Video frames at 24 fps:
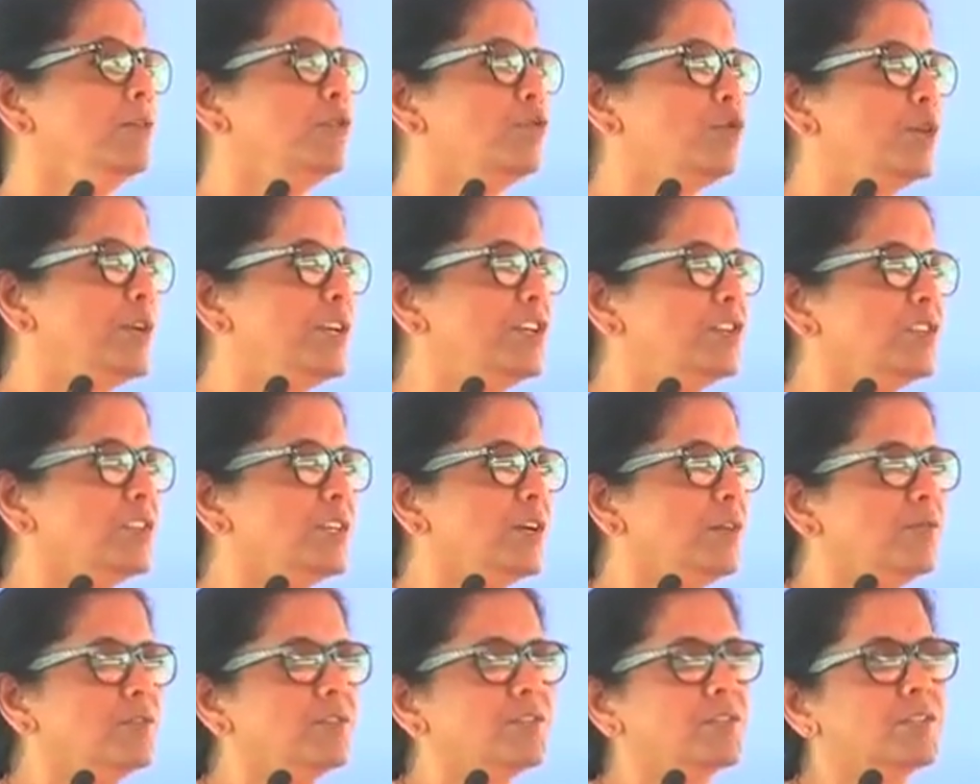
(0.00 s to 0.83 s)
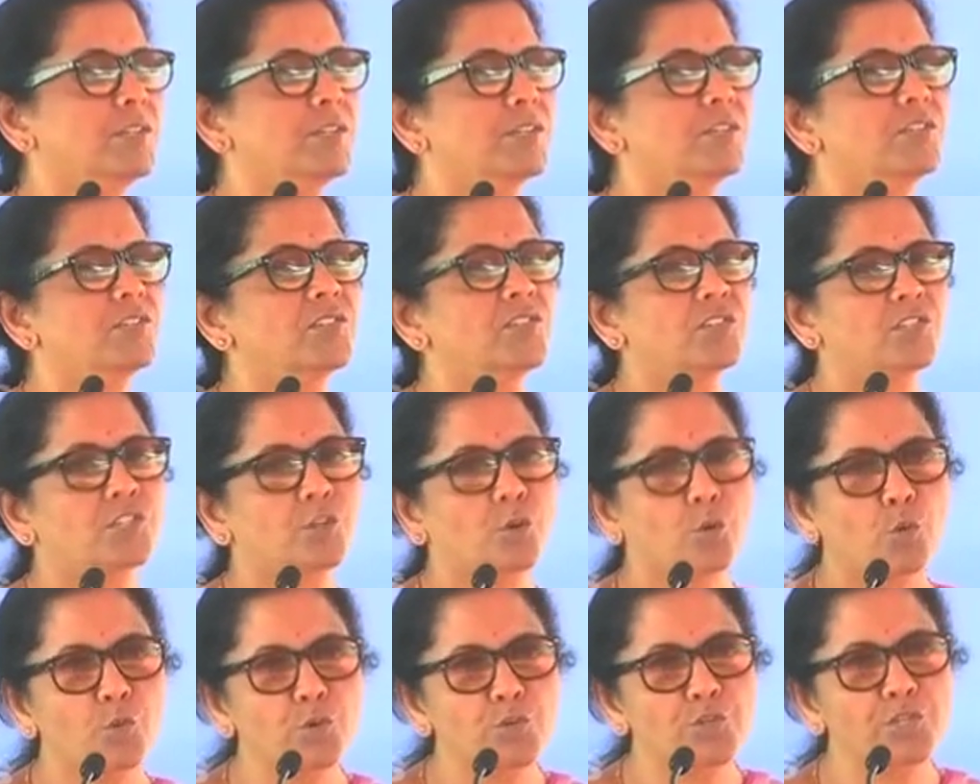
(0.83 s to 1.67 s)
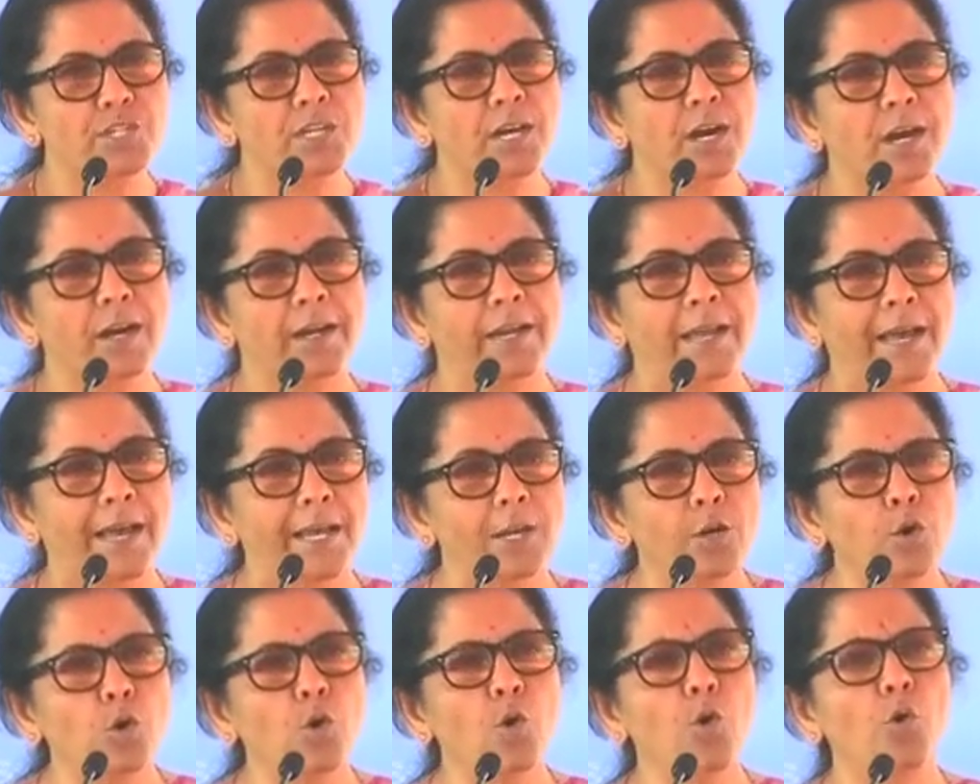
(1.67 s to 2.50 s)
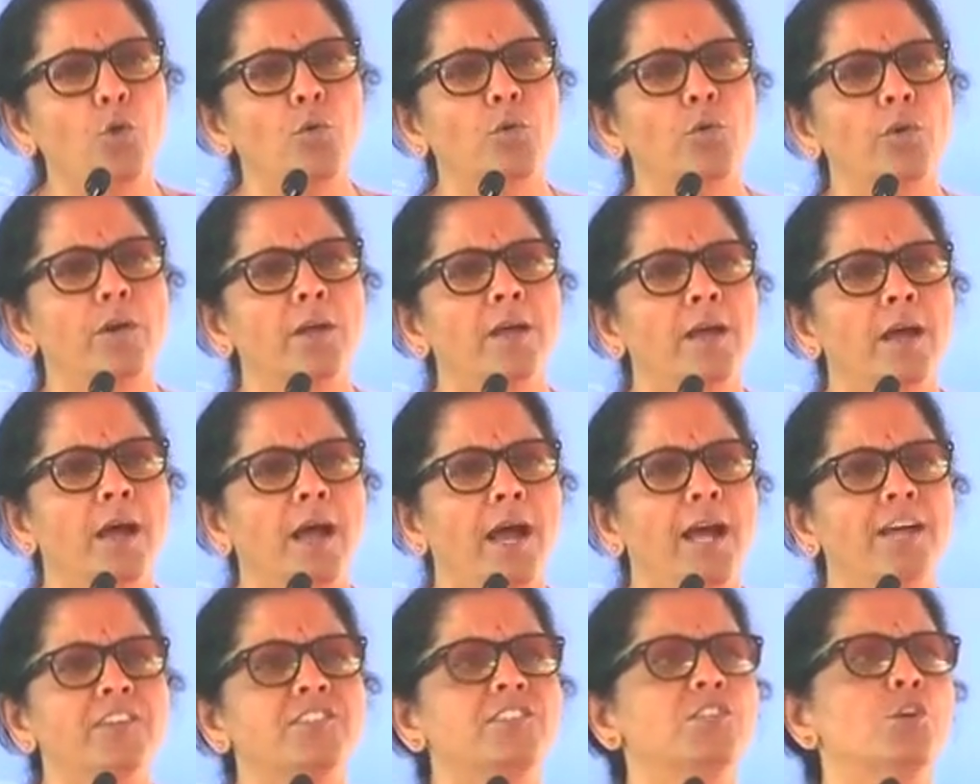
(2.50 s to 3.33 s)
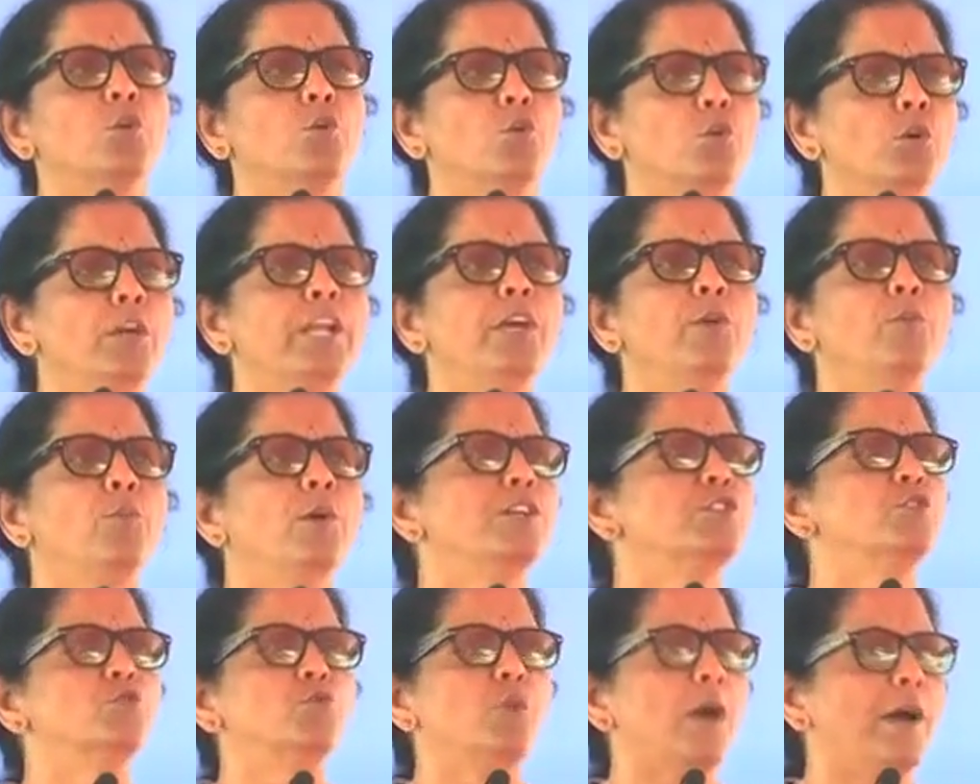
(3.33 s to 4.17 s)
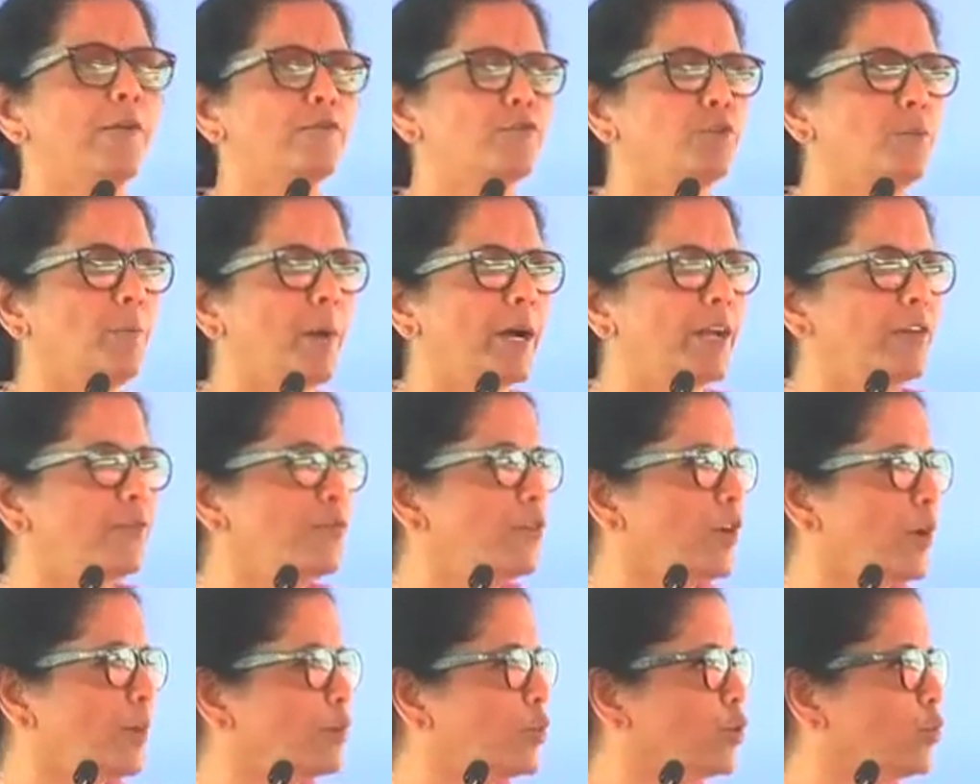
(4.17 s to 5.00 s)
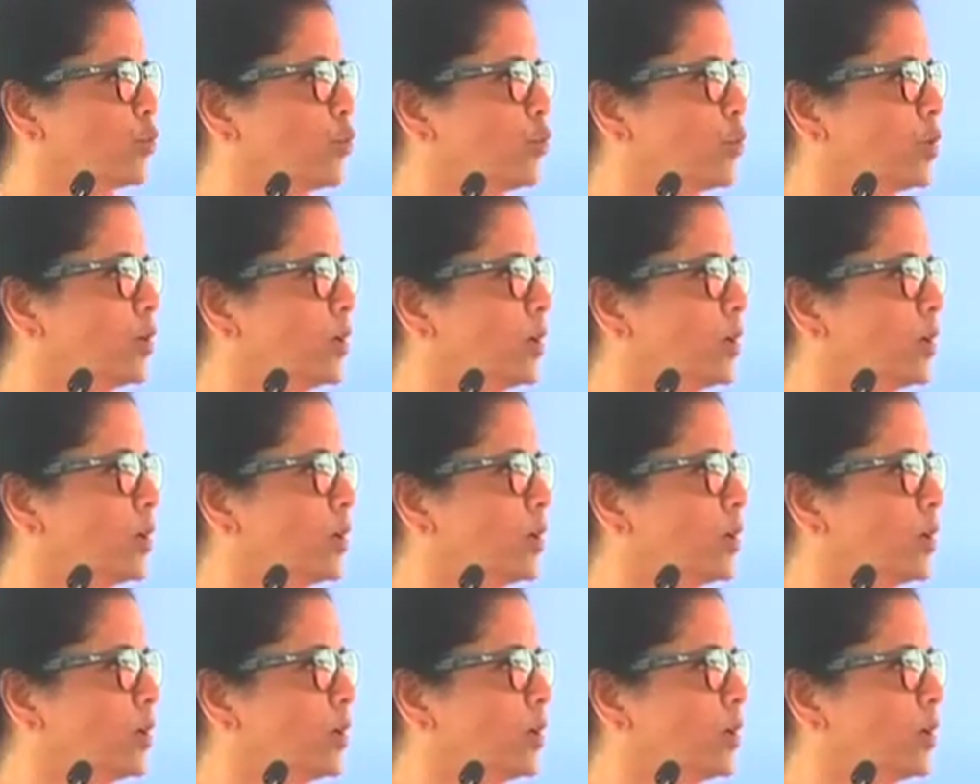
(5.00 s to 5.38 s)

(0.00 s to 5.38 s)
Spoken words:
3 services, the Coast Guard alone as the only ones who have to buy from you.